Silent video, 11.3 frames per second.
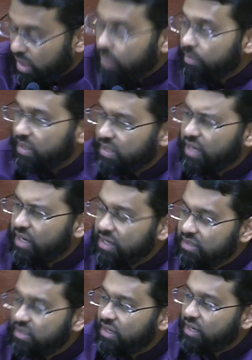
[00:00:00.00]
But then an
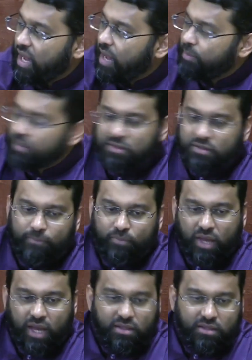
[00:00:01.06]
incident happened
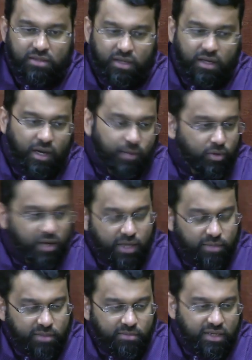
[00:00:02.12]
and Abu Lahab
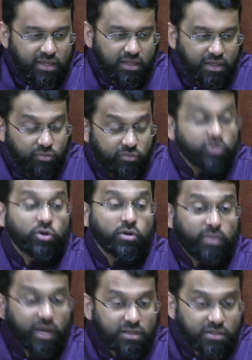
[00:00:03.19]
immediately returned
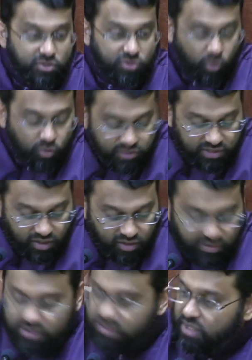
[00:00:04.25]
back to his old self
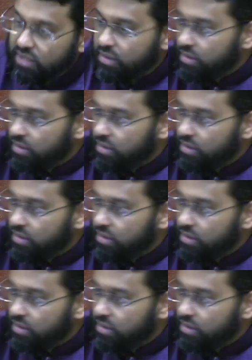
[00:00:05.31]
and said,